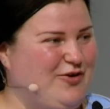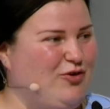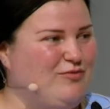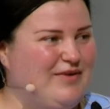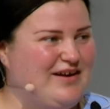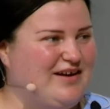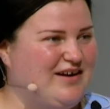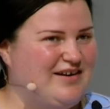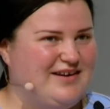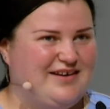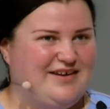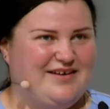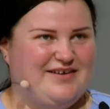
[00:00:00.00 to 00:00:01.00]
All my
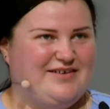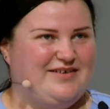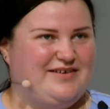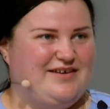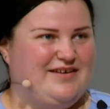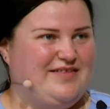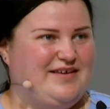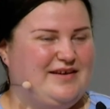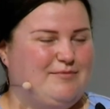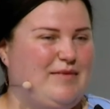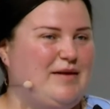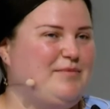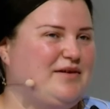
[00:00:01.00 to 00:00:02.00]
career, I
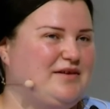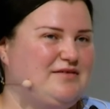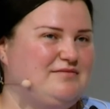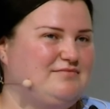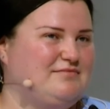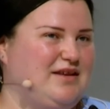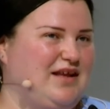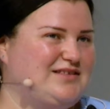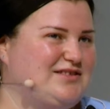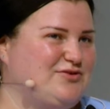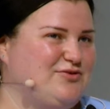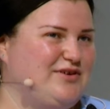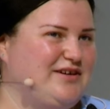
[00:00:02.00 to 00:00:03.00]
think. Maybe
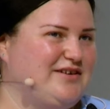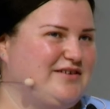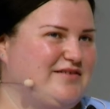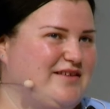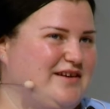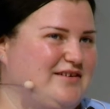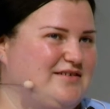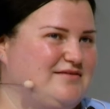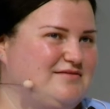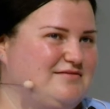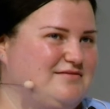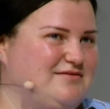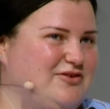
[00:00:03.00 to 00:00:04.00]
last two years
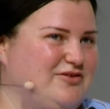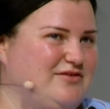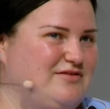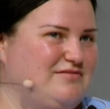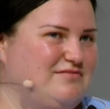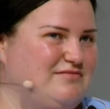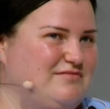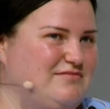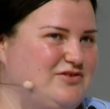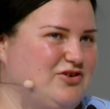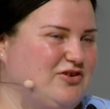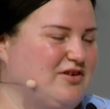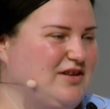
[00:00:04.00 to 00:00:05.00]
they don't
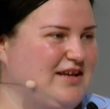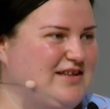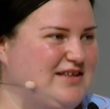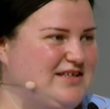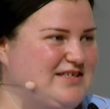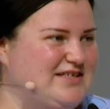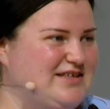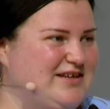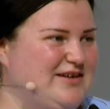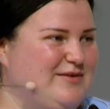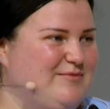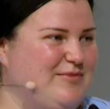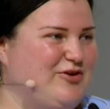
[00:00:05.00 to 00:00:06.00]
talk like this
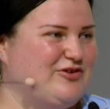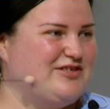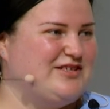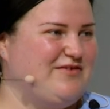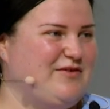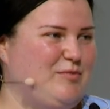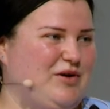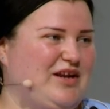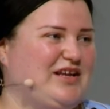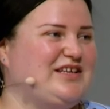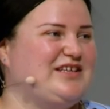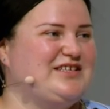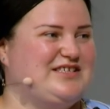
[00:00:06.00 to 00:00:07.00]
because
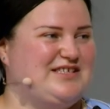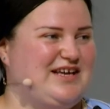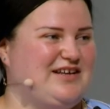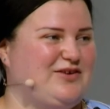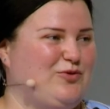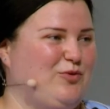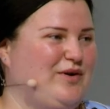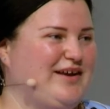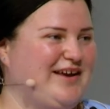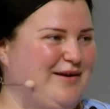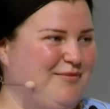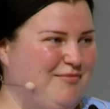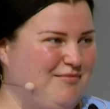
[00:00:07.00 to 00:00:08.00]
everybody understands who I
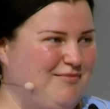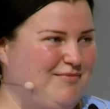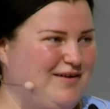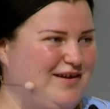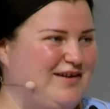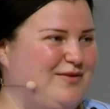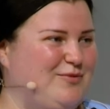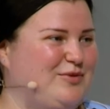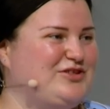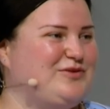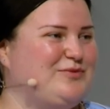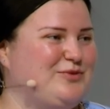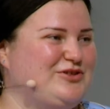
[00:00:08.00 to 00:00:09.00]
am and yeah.
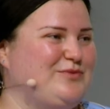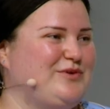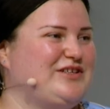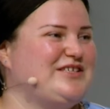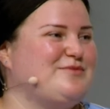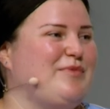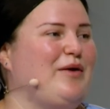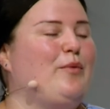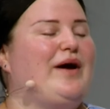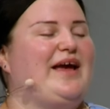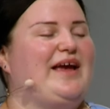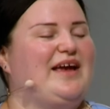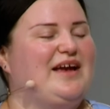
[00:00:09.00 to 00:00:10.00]
which, what, what is my
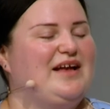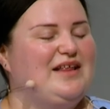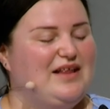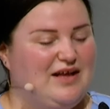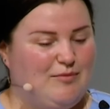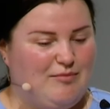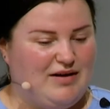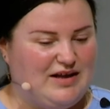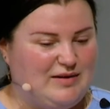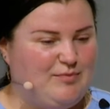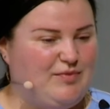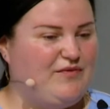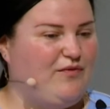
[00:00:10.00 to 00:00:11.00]
way.
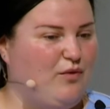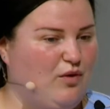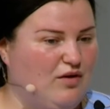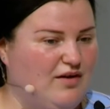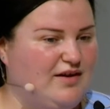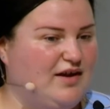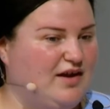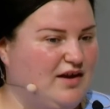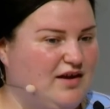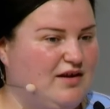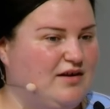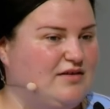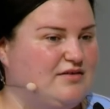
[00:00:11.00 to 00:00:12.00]
But before,
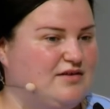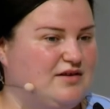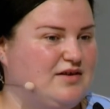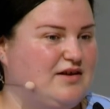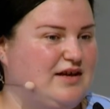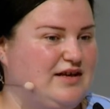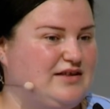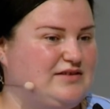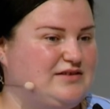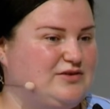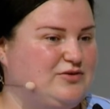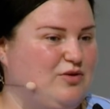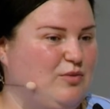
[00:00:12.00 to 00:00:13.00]
yeah, uh,
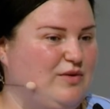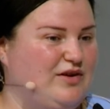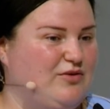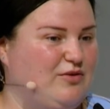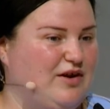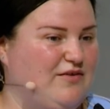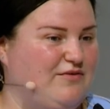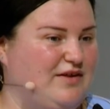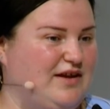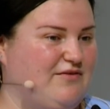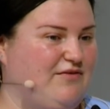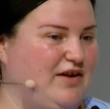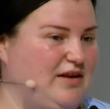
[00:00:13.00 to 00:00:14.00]
and you know, when you have
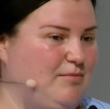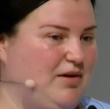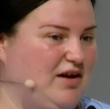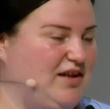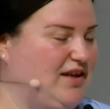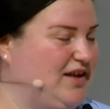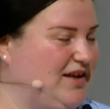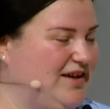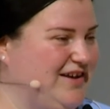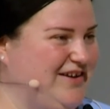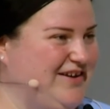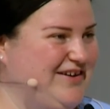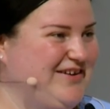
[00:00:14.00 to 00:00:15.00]
like fat body,